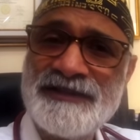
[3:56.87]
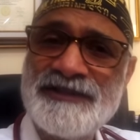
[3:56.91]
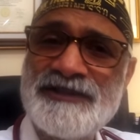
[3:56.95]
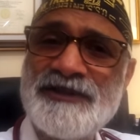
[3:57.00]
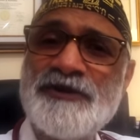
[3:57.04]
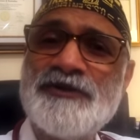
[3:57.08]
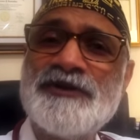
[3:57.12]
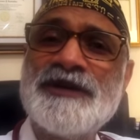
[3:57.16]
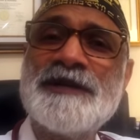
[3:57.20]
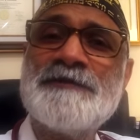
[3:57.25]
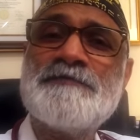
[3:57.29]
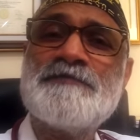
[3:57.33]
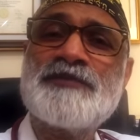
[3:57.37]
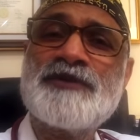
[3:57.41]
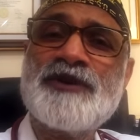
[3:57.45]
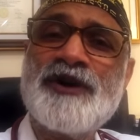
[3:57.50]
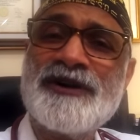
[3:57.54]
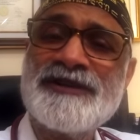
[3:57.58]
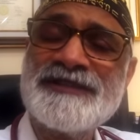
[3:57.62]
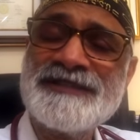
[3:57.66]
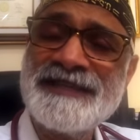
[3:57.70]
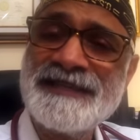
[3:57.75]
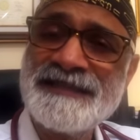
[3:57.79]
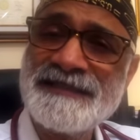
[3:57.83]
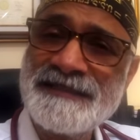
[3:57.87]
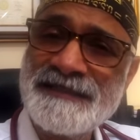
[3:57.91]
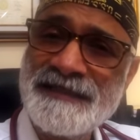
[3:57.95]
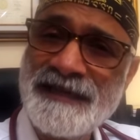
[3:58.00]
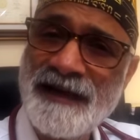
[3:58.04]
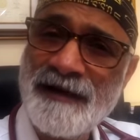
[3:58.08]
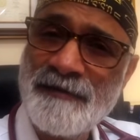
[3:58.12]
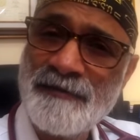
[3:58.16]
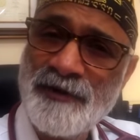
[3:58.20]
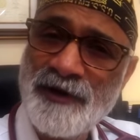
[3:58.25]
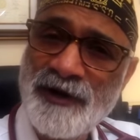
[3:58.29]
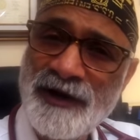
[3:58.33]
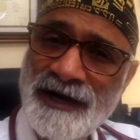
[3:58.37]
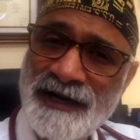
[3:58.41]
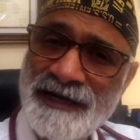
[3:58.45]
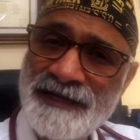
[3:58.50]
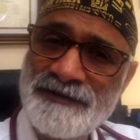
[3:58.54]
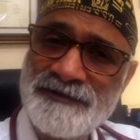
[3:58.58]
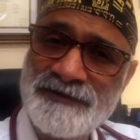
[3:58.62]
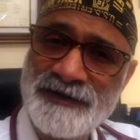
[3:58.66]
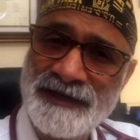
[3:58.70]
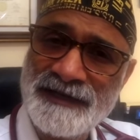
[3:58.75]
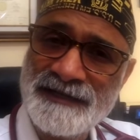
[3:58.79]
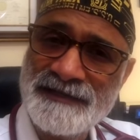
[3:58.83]
Don't eat processed
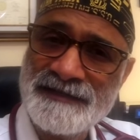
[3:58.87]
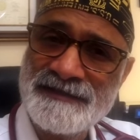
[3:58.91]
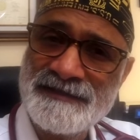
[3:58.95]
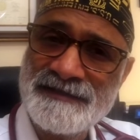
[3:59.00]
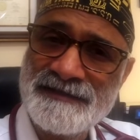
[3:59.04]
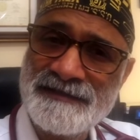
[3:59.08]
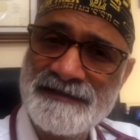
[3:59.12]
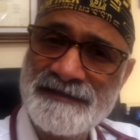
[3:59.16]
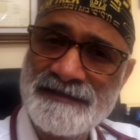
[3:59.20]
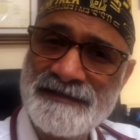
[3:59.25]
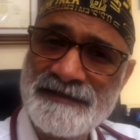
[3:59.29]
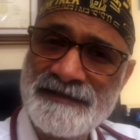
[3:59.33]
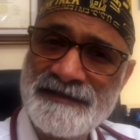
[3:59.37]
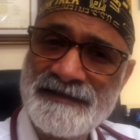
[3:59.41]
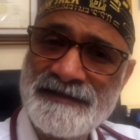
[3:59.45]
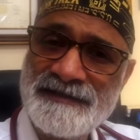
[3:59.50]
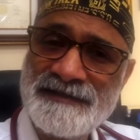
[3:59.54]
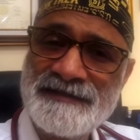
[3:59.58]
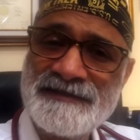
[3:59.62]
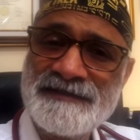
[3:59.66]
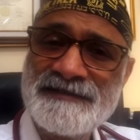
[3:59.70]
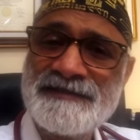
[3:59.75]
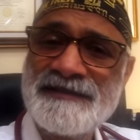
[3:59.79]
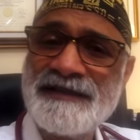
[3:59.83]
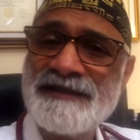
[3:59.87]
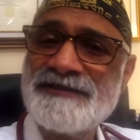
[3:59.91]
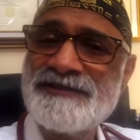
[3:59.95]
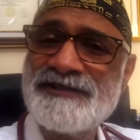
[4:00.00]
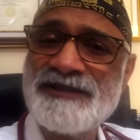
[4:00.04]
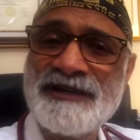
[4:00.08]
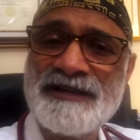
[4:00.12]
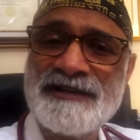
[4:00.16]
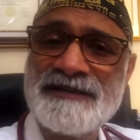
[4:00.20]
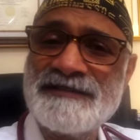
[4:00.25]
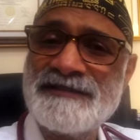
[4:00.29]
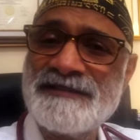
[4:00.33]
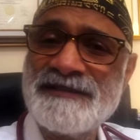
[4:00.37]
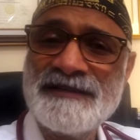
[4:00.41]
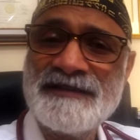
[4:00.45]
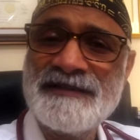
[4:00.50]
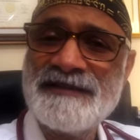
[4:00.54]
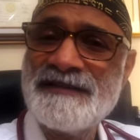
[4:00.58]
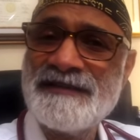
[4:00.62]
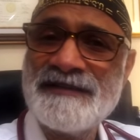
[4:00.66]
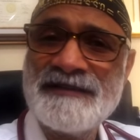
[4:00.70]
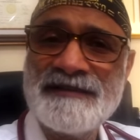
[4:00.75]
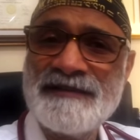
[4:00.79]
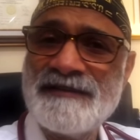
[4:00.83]
carbohydrates such as
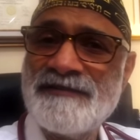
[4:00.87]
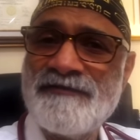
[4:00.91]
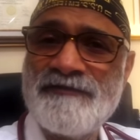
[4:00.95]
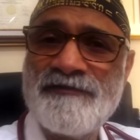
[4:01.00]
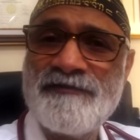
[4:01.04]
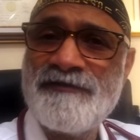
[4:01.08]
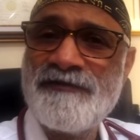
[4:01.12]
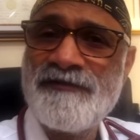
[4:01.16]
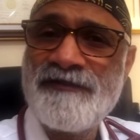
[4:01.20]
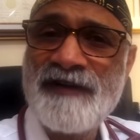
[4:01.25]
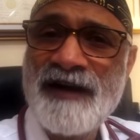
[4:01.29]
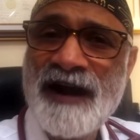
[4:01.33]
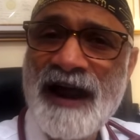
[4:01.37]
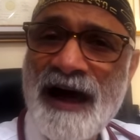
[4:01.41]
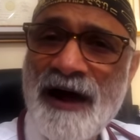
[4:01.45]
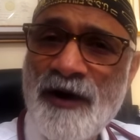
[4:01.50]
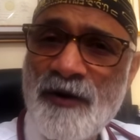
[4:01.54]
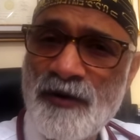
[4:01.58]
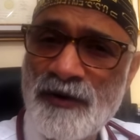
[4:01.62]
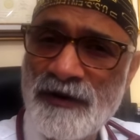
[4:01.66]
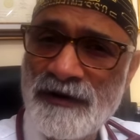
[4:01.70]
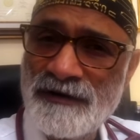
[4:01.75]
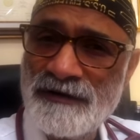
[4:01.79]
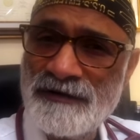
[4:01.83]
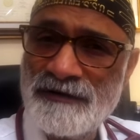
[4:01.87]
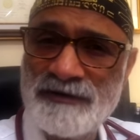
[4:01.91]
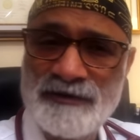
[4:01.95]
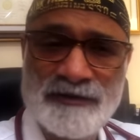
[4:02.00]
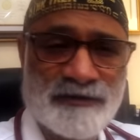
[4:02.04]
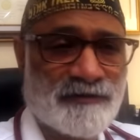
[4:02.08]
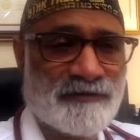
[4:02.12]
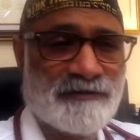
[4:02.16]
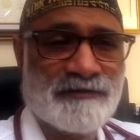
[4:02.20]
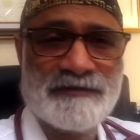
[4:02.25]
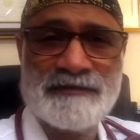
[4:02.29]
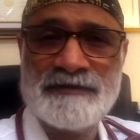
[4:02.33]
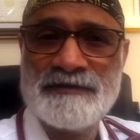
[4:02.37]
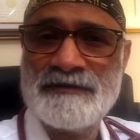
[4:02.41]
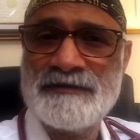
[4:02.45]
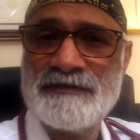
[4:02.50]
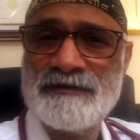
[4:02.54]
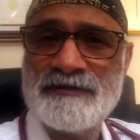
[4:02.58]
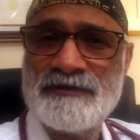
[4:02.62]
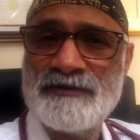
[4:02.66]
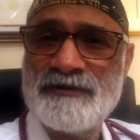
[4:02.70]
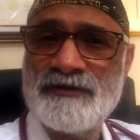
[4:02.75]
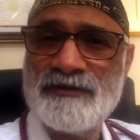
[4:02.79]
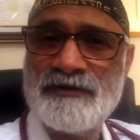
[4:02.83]
flour
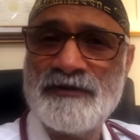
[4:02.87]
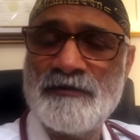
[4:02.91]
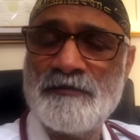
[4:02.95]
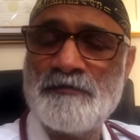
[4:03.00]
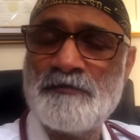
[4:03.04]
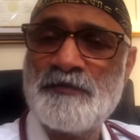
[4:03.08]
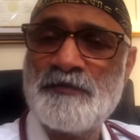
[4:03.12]
or